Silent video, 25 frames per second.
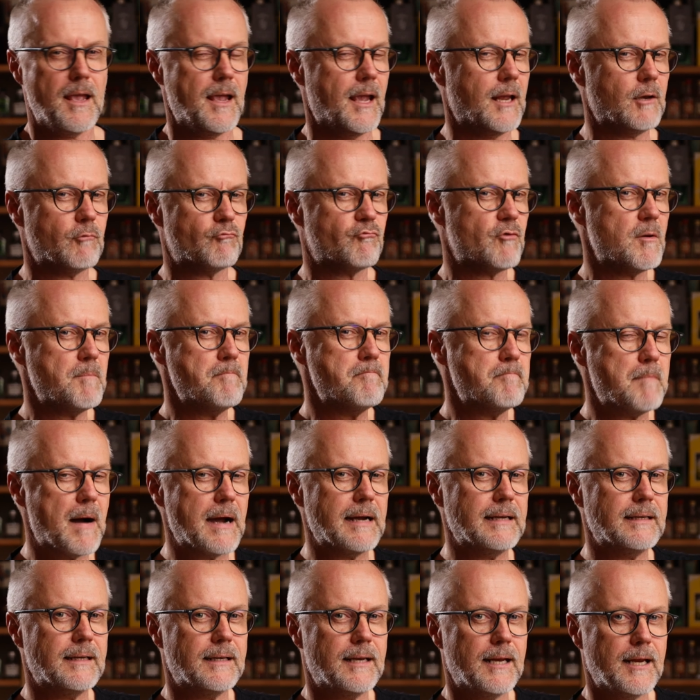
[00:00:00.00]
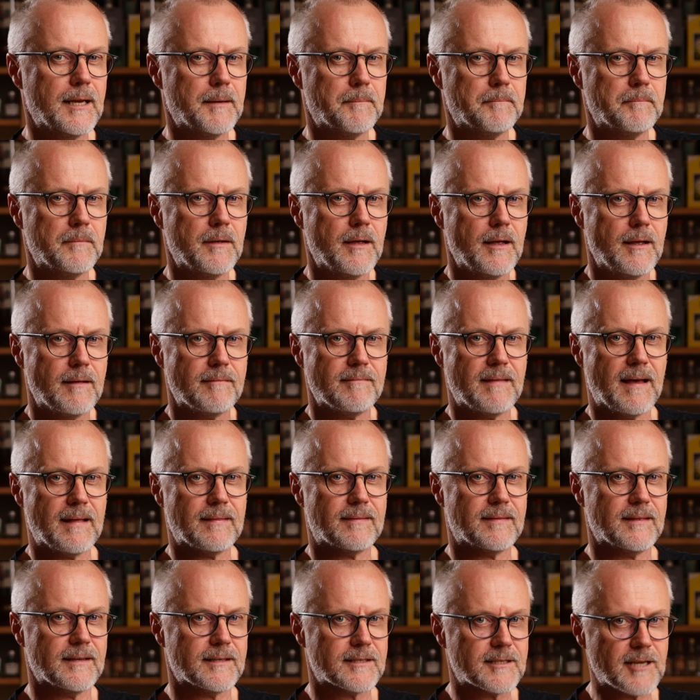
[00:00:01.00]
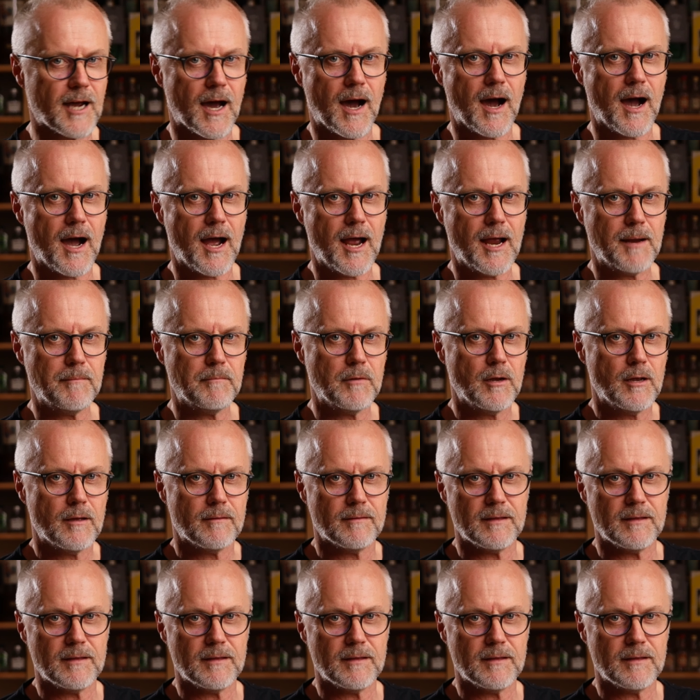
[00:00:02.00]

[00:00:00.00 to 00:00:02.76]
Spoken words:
It reminded him that at the time